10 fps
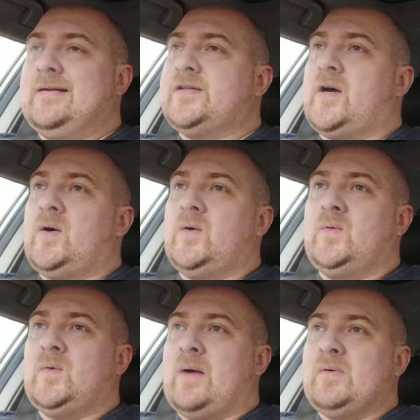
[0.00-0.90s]

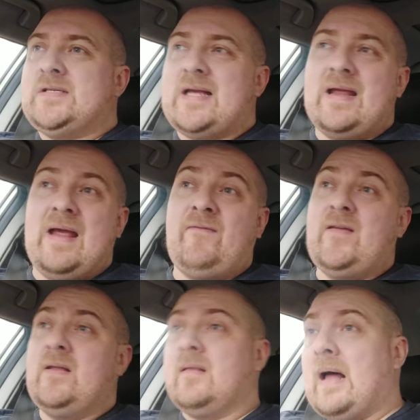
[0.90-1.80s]
So I would say if
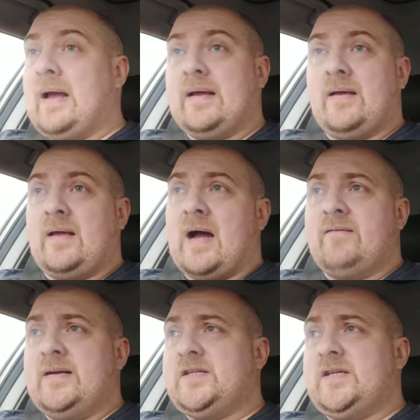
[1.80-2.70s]
you like Guy
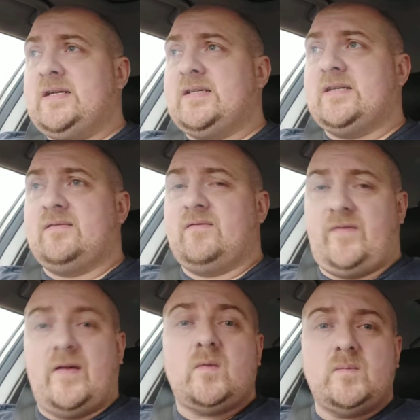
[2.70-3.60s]
Ritchie's
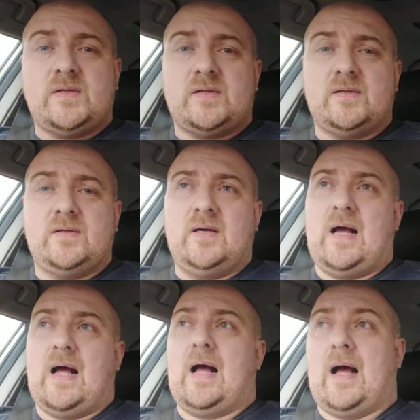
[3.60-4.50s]
films,
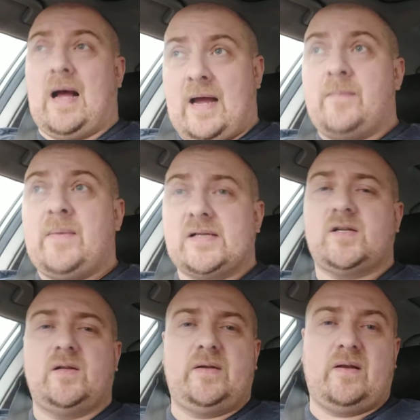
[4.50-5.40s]
I am
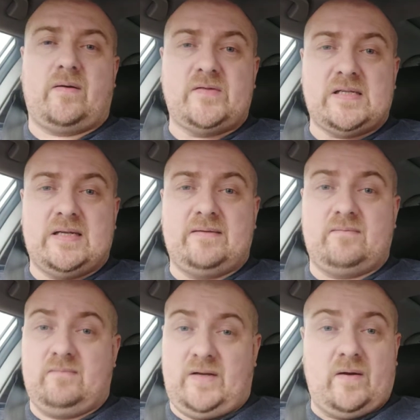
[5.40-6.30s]
excluding obviously,
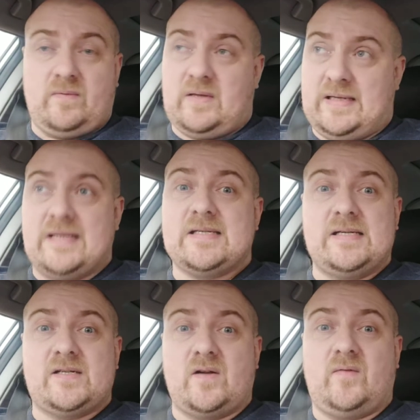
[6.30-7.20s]
you know, the
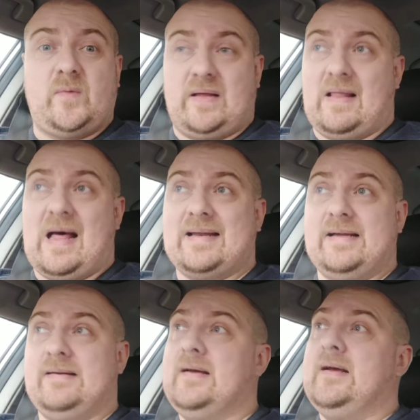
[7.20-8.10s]
Disney stuff with
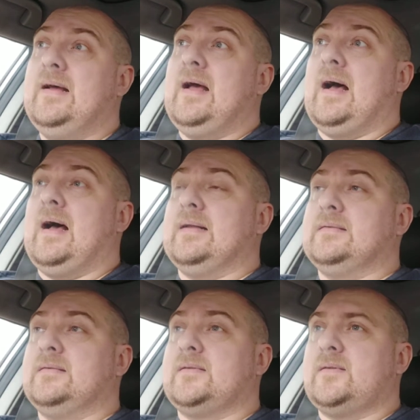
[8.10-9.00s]
Aladdin
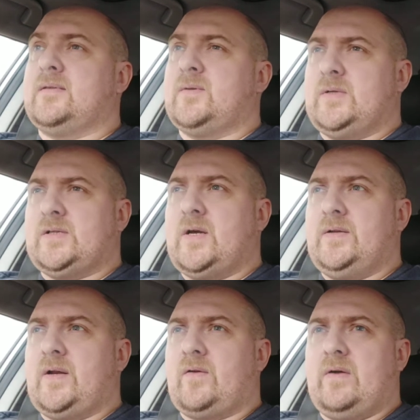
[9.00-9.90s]
and to a
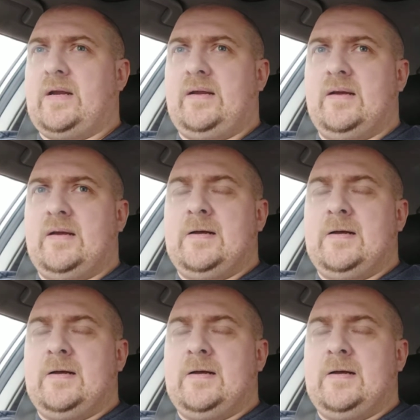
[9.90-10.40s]
certain degree